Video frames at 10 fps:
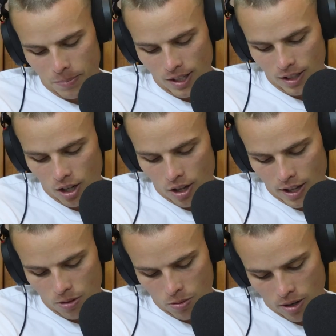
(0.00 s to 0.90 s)
But no,
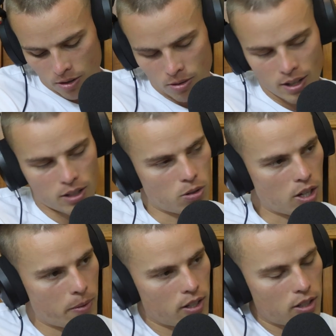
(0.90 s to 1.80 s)
that's what
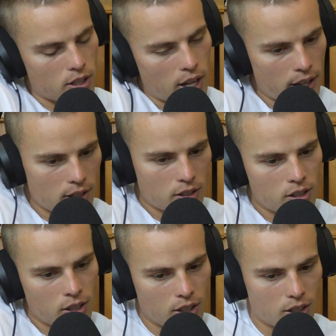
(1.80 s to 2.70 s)
I meant to say
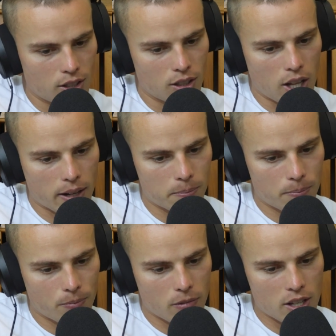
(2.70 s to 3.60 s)
is, like,
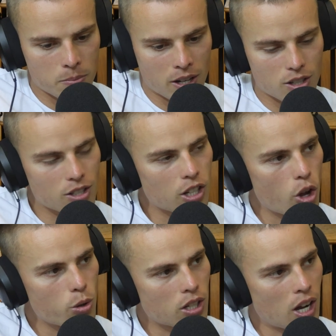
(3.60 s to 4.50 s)
as much as
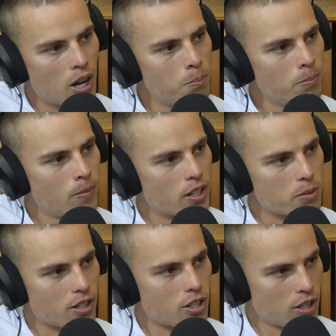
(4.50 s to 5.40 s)
lows come, as
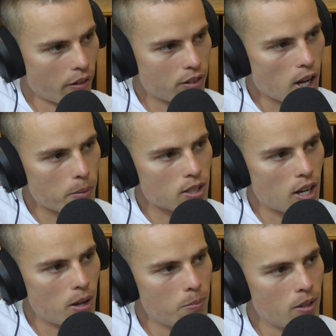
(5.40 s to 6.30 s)
much as tough times
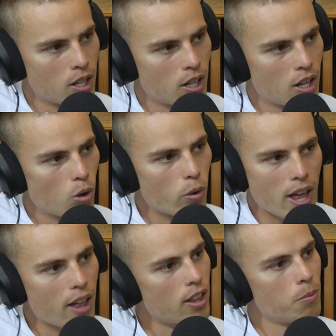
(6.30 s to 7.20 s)
come,
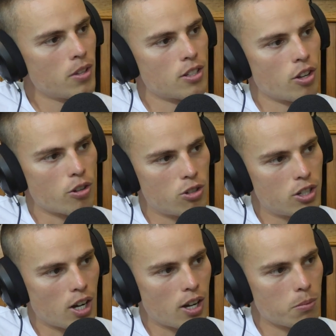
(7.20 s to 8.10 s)
without them, there's no
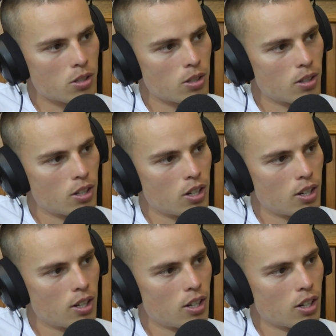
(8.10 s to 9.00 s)
good times.
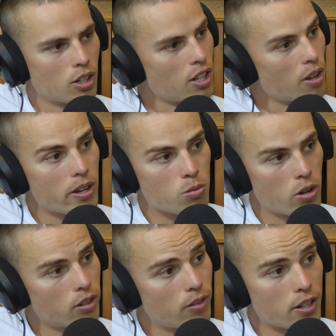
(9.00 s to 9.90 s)
Because otherwise,
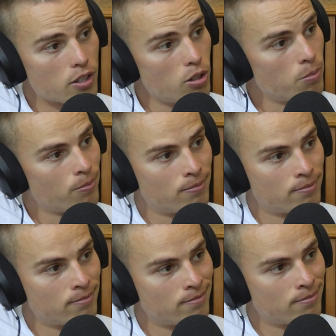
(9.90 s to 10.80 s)
what defines good?
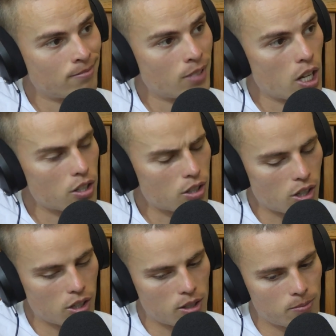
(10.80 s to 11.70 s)

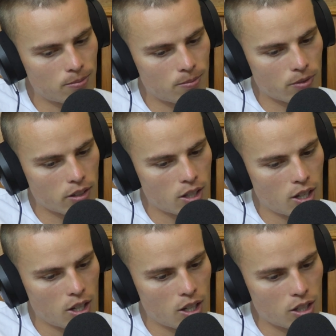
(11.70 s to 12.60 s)
So
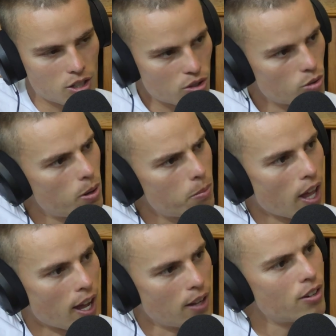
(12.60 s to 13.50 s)
just remember
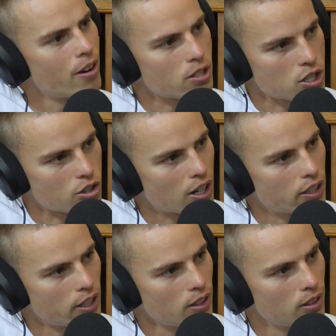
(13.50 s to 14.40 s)
that. If you're ever
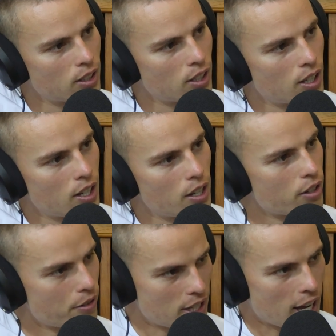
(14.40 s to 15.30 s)
struggling,
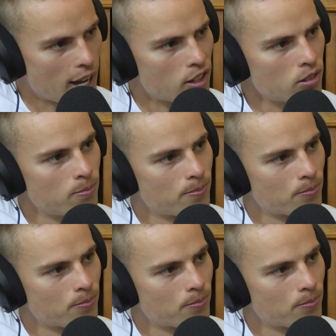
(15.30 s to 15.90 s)
if you're ever down,